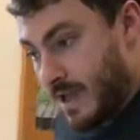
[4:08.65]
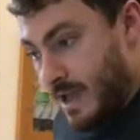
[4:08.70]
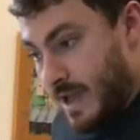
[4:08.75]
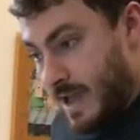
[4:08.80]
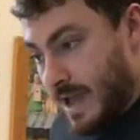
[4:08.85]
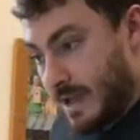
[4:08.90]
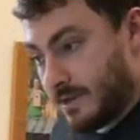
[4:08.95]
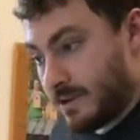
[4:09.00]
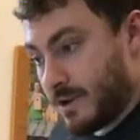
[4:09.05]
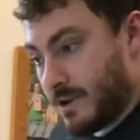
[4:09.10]

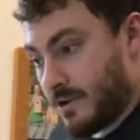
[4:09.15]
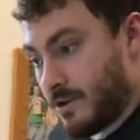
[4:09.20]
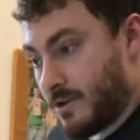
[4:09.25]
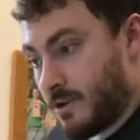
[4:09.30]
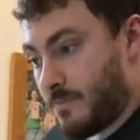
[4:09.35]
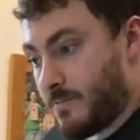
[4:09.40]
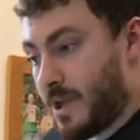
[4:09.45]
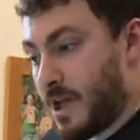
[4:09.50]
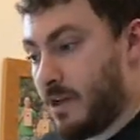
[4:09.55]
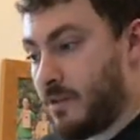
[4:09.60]

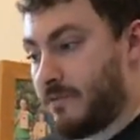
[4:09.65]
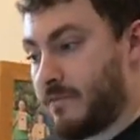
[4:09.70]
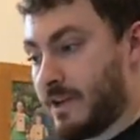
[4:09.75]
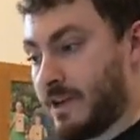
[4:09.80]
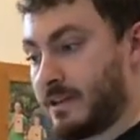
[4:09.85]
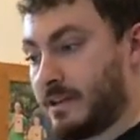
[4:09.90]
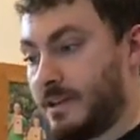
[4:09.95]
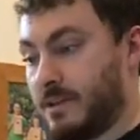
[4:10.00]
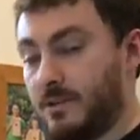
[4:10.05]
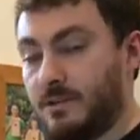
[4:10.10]
anterior
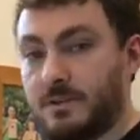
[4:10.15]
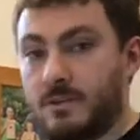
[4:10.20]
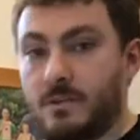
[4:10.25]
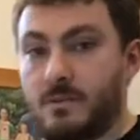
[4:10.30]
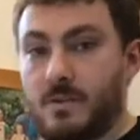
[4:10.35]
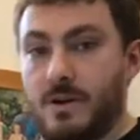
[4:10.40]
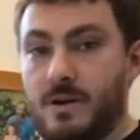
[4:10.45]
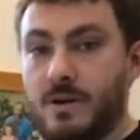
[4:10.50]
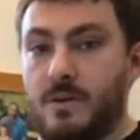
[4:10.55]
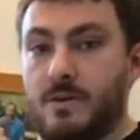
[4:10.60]
pelvic tilt
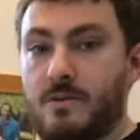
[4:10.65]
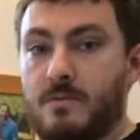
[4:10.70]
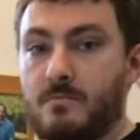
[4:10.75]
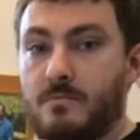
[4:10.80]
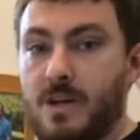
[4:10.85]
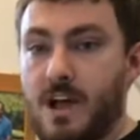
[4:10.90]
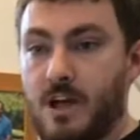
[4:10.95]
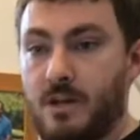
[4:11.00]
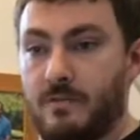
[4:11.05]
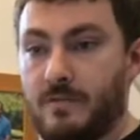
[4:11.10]
where your
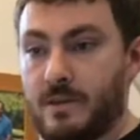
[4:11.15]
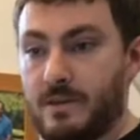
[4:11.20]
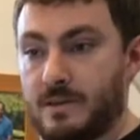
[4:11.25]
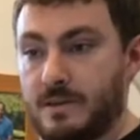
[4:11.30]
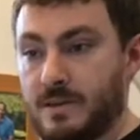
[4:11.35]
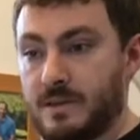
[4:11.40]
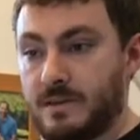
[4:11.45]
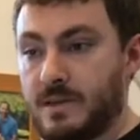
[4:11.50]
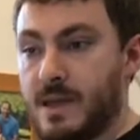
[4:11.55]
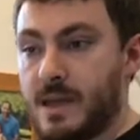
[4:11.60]
pelvis
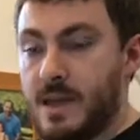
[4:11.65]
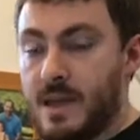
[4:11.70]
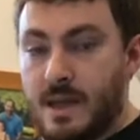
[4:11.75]
is